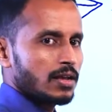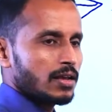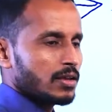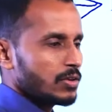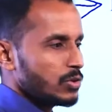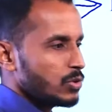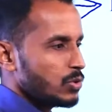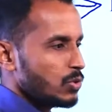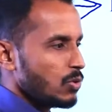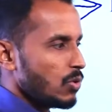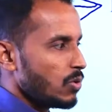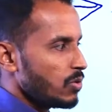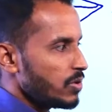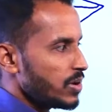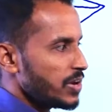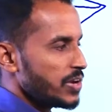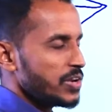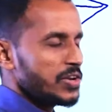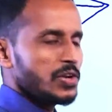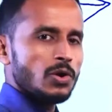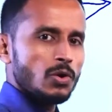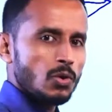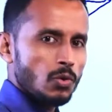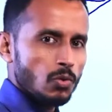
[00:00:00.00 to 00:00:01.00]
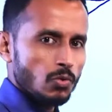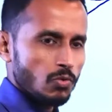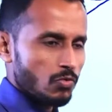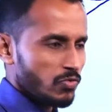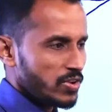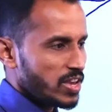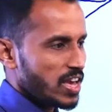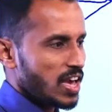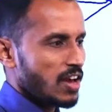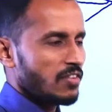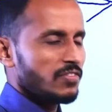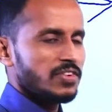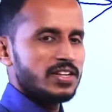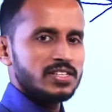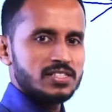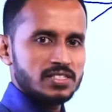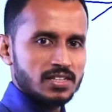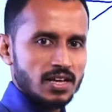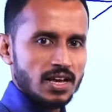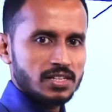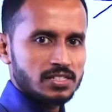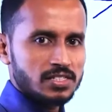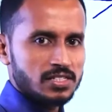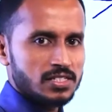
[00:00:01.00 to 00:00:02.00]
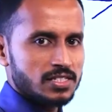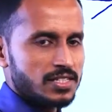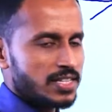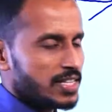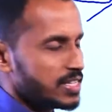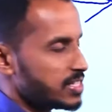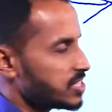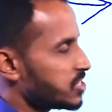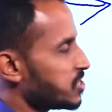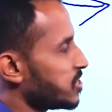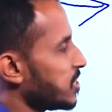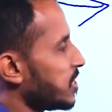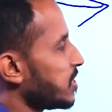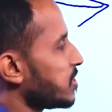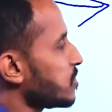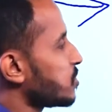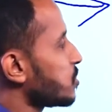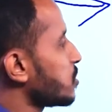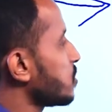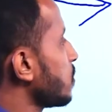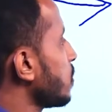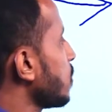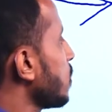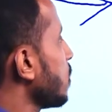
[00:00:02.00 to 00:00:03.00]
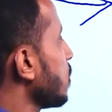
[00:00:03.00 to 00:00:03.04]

You already know, we have discussed these things.